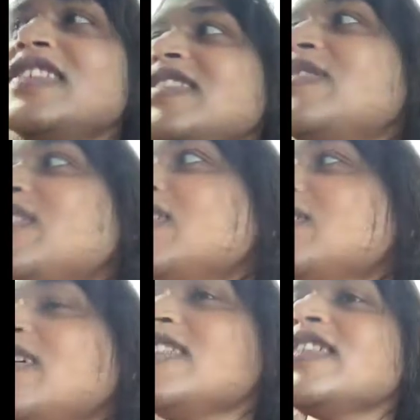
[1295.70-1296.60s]
you want
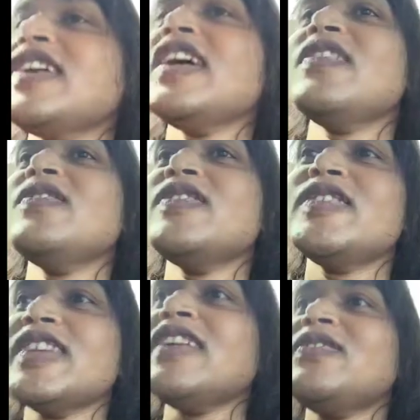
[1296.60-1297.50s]
to also have
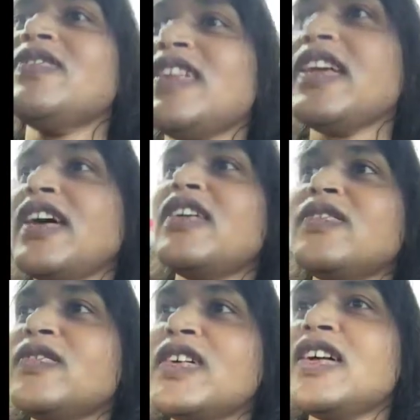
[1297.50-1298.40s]

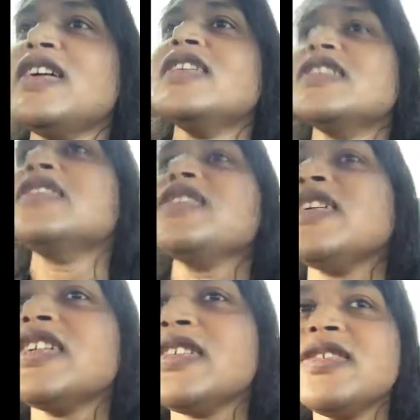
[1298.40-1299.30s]
self-love so
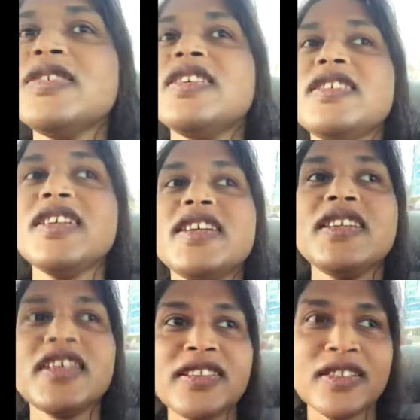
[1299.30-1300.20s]
you can do the
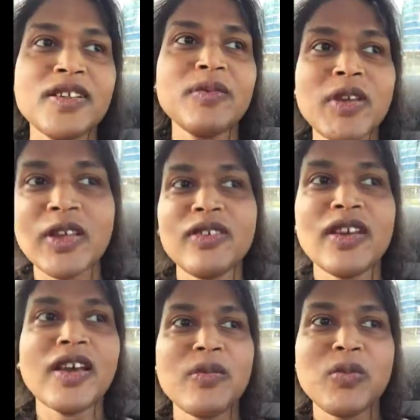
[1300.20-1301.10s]
thing that's going to make you
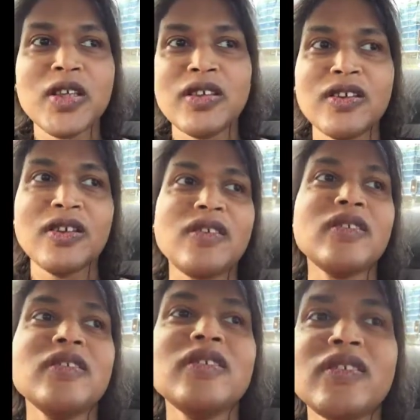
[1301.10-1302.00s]
happy
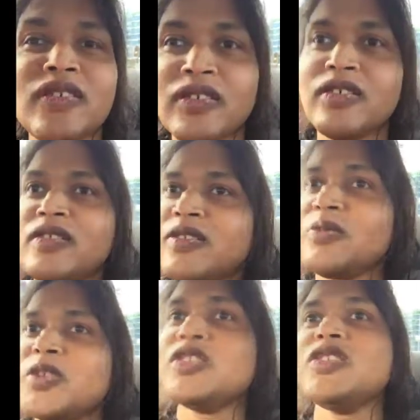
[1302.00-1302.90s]
and
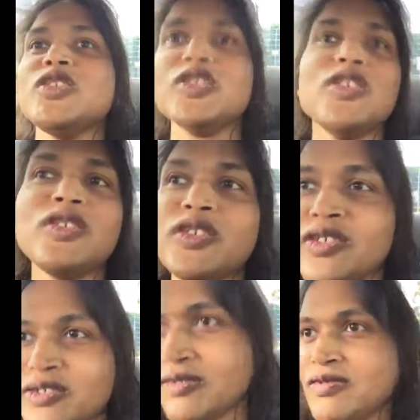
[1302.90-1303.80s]
uh, pursue
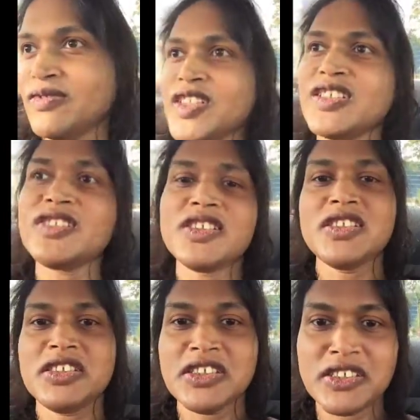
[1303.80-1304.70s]
your
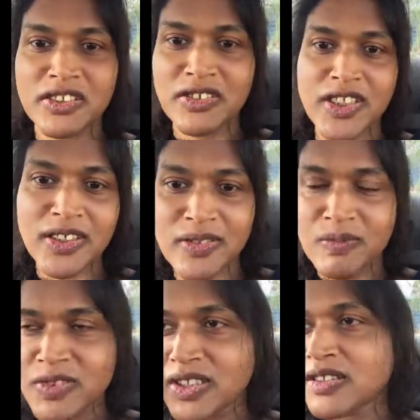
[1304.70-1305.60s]
interests and
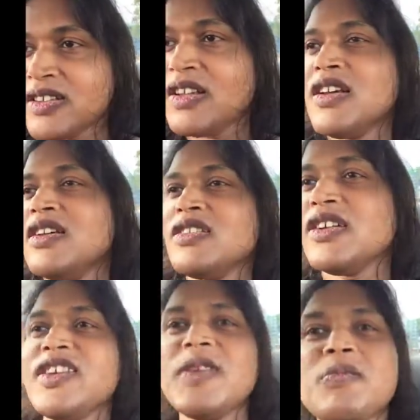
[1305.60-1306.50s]
dreams and so
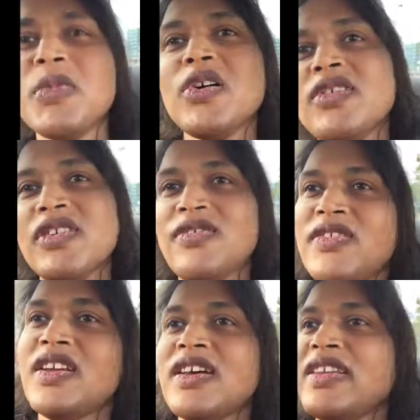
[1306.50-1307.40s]
you need both
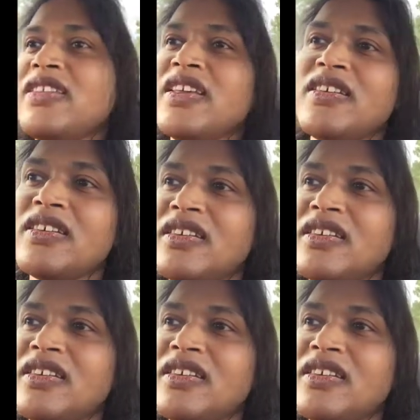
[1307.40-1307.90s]
of it I think